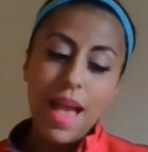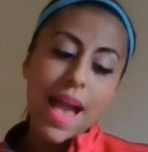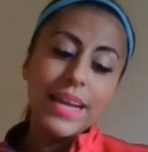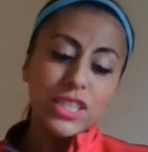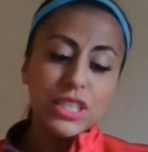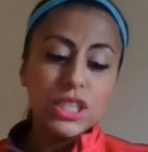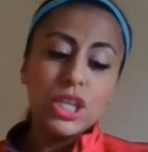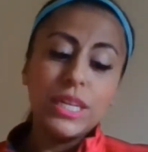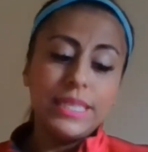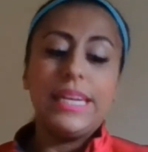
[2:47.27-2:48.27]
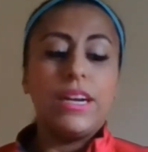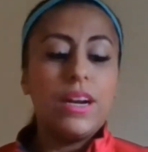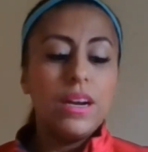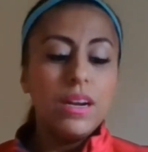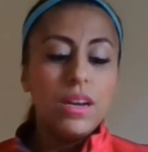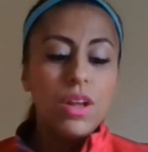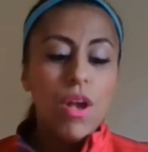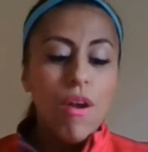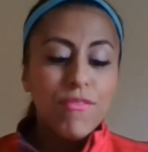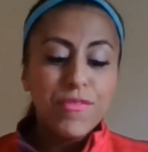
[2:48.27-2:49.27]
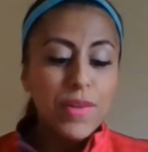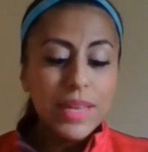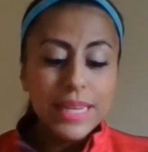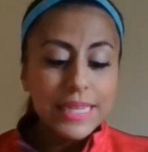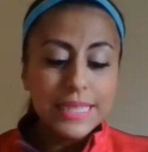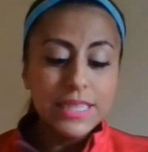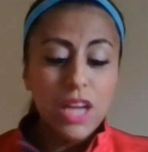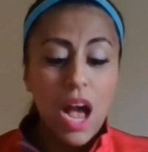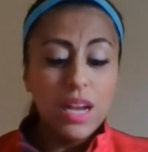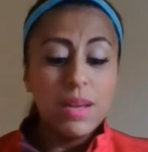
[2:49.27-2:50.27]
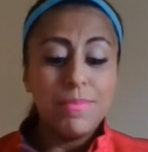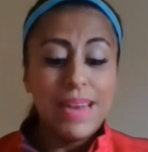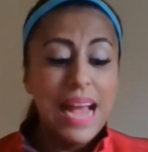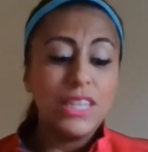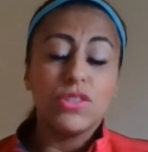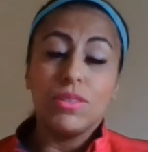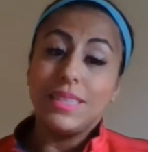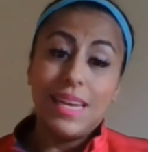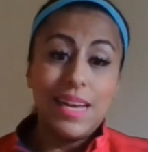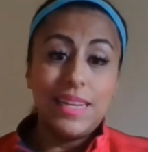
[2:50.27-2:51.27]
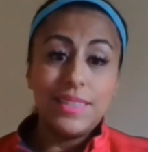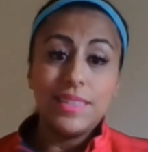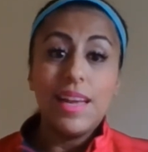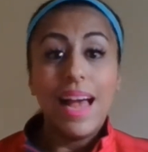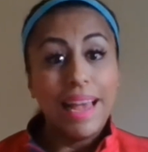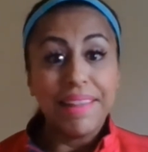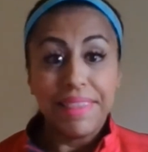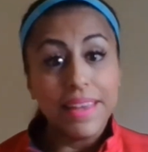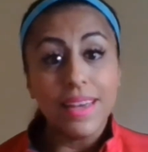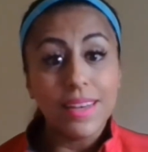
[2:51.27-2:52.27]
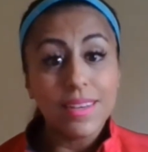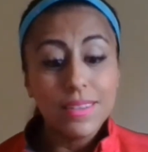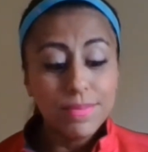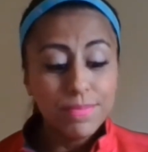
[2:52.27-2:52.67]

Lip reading: I just looked at her. Friendly does not come natural to us, I think.